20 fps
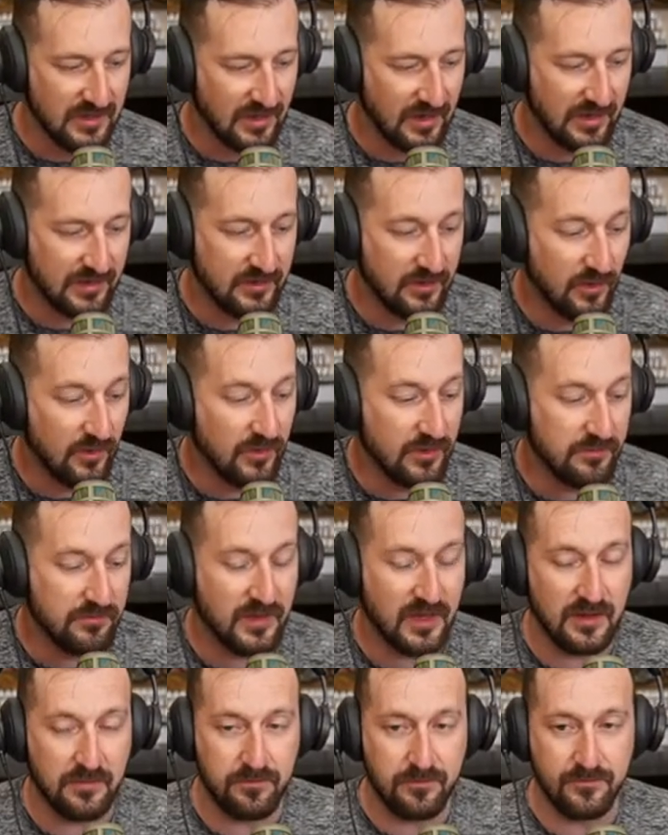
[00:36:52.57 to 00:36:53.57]
I know it
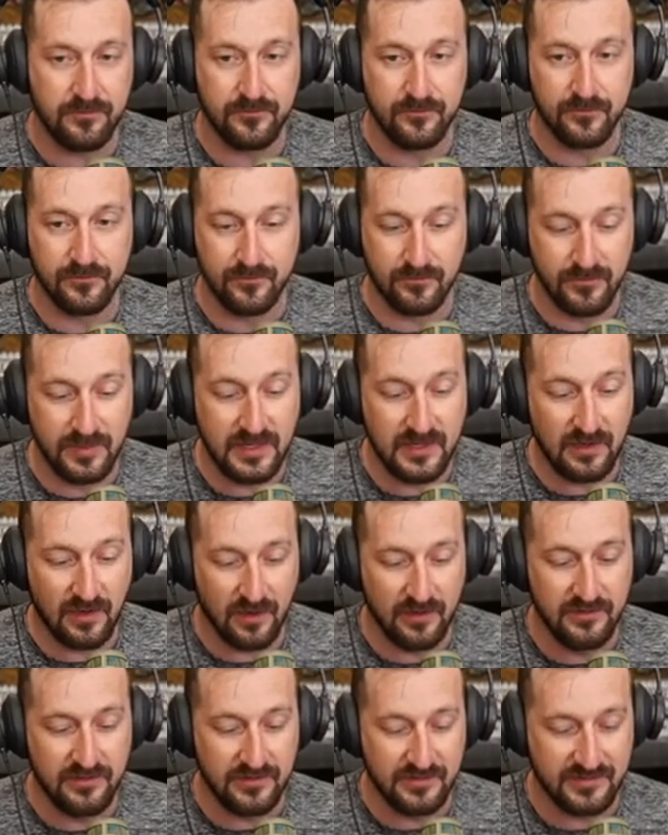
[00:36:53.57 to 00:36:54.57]
may be
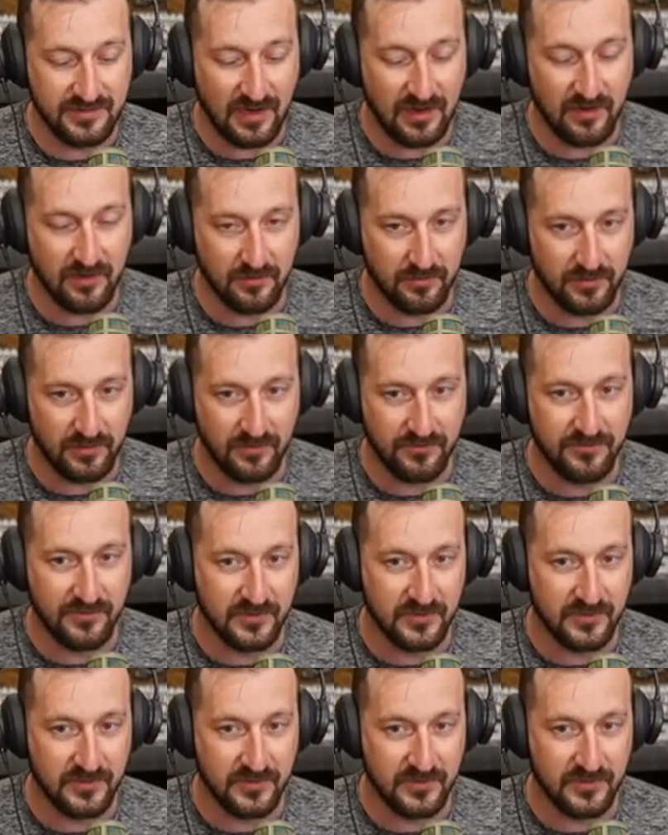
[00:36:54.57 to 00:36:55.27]
undesirable